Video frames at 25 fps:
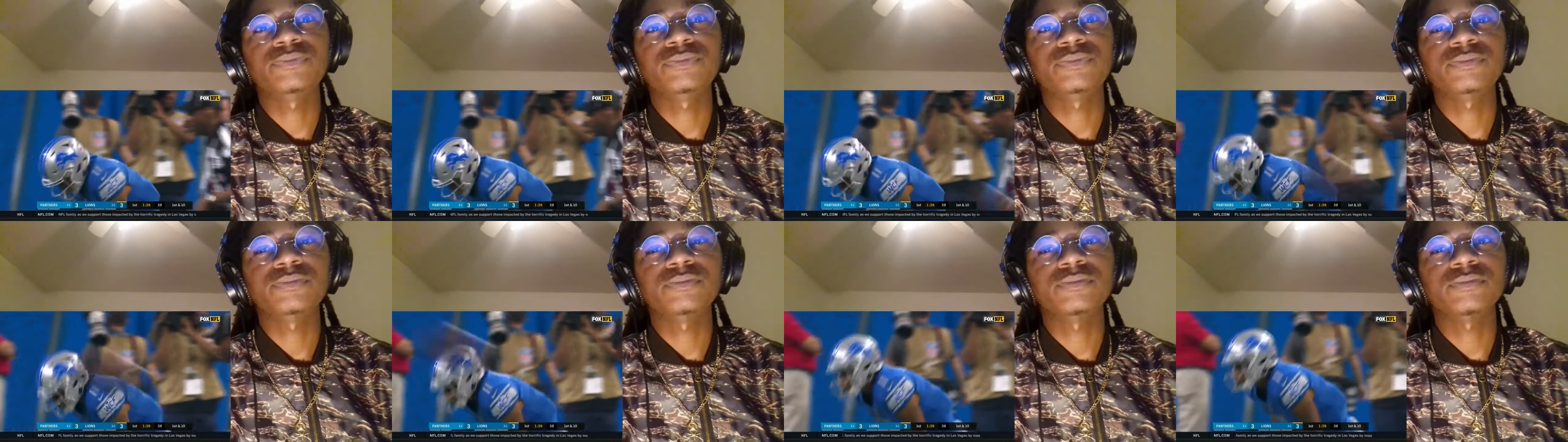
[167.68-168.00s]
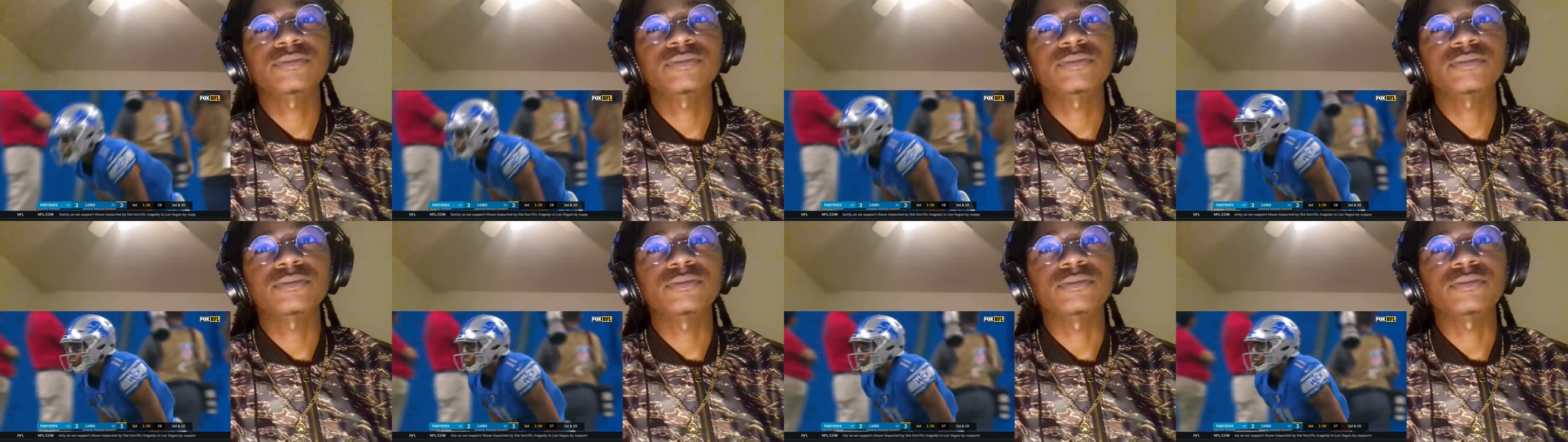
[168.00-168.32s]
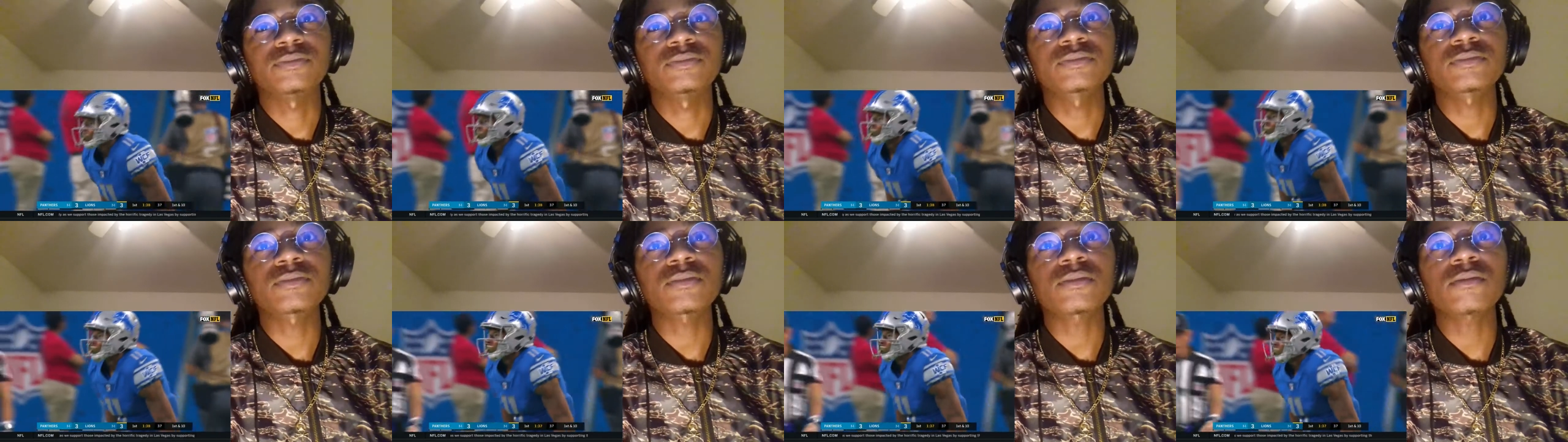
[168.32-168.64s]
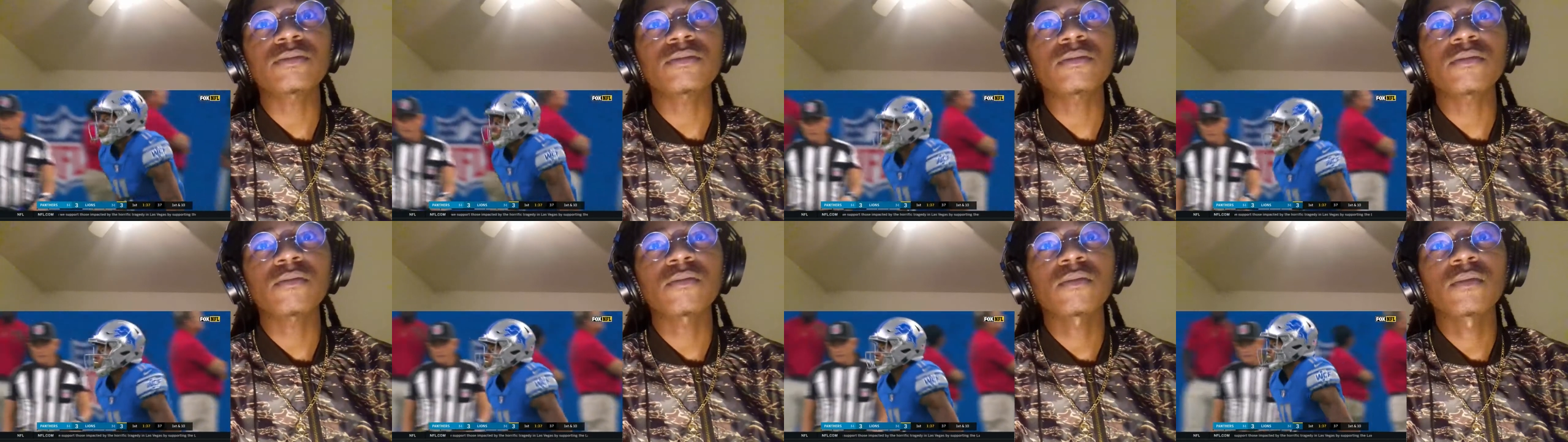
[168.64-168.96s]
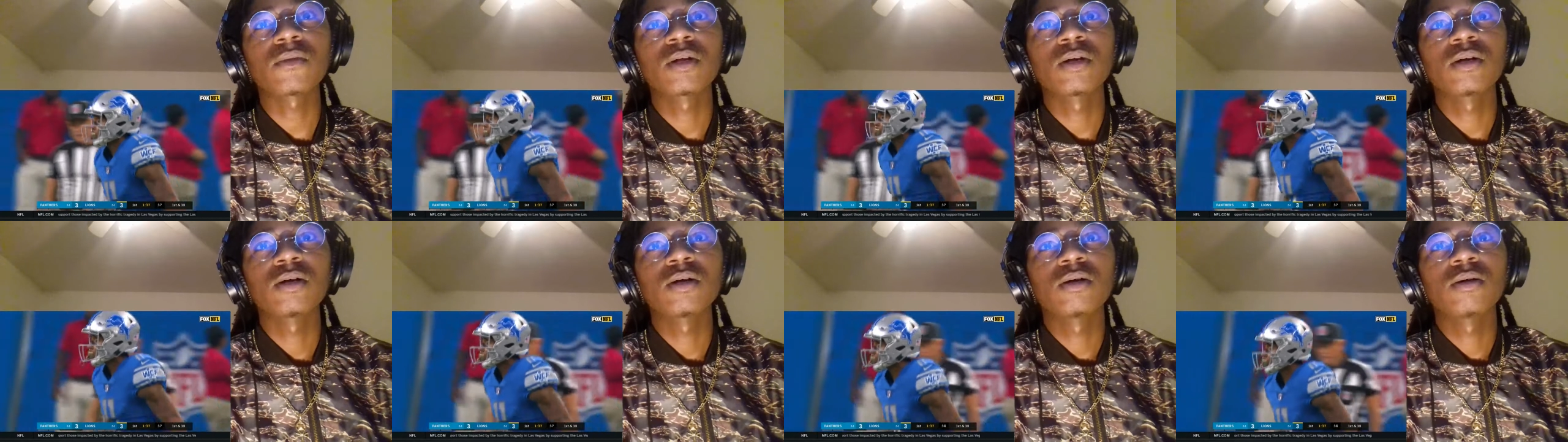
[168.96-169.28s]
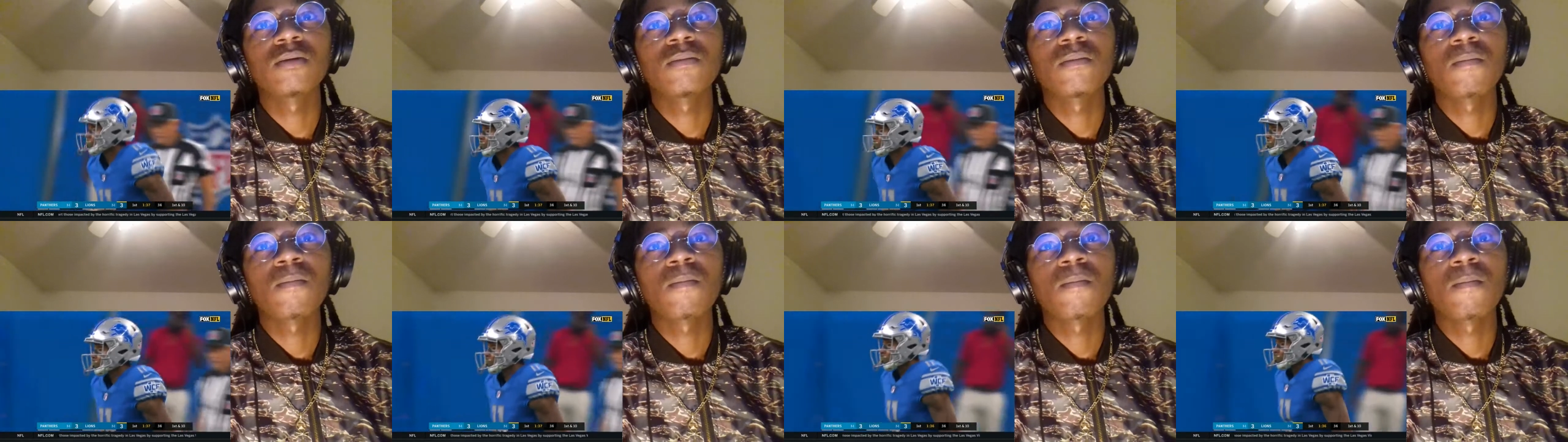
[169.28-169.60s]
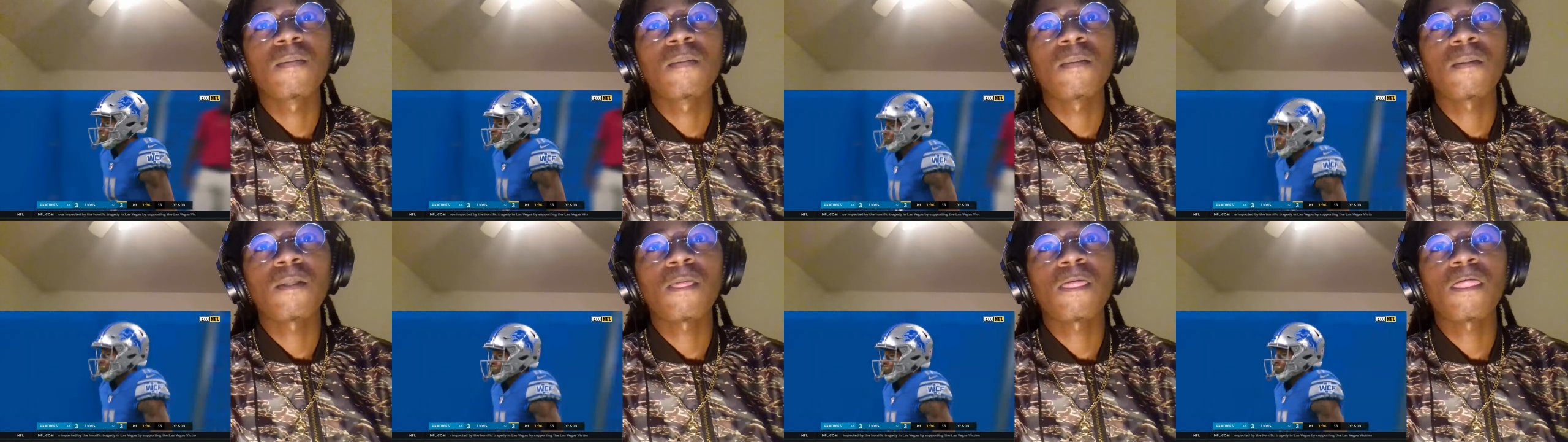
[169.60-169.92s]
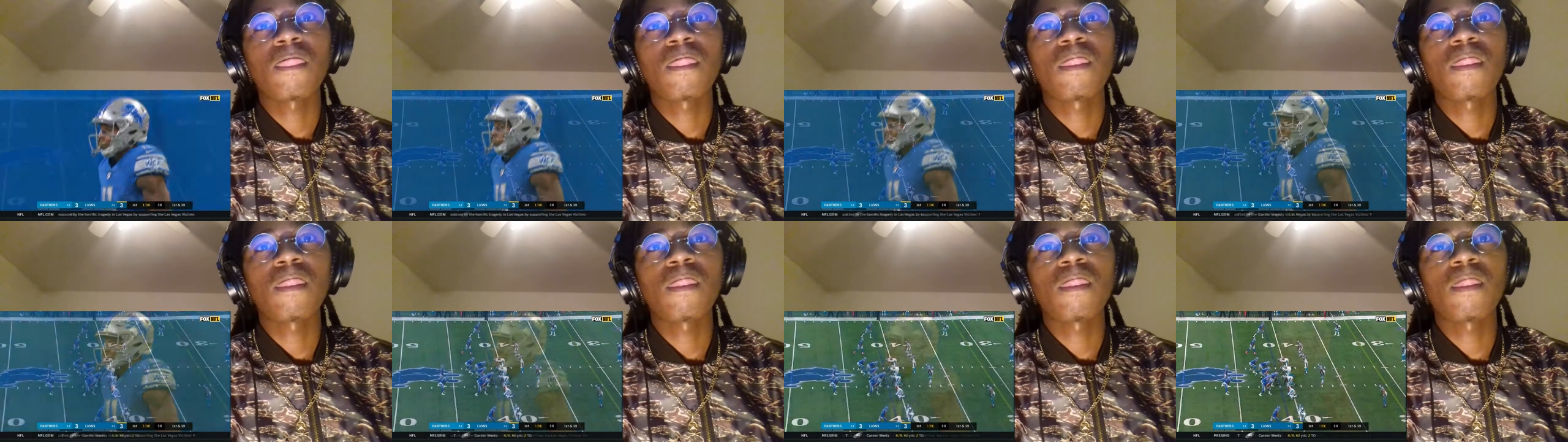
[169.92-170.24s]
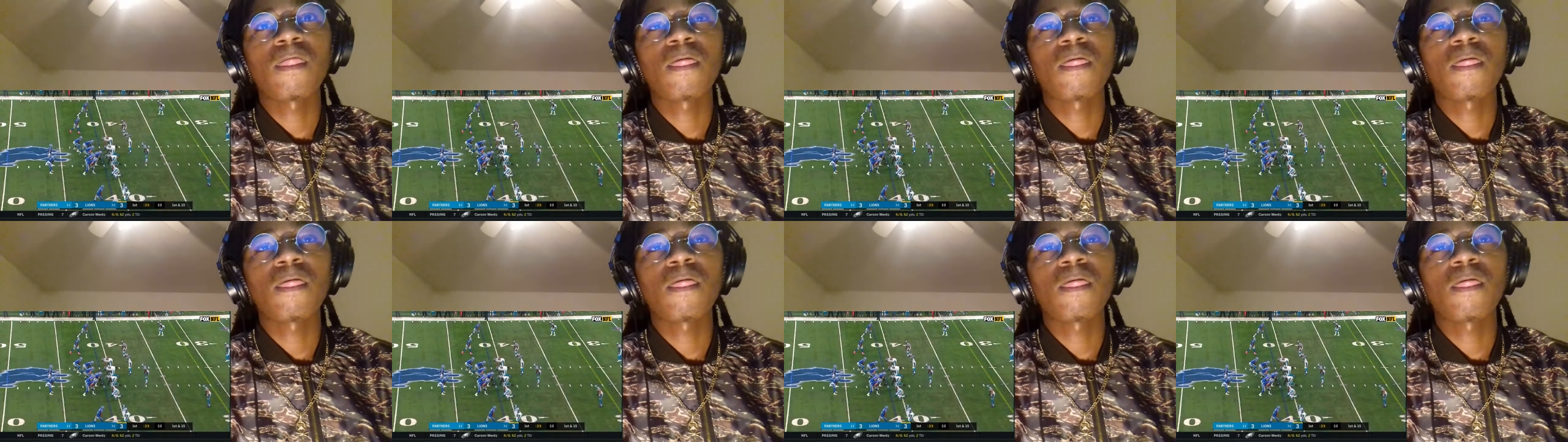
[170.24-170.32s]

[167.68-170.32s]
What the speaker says: Nothing is said.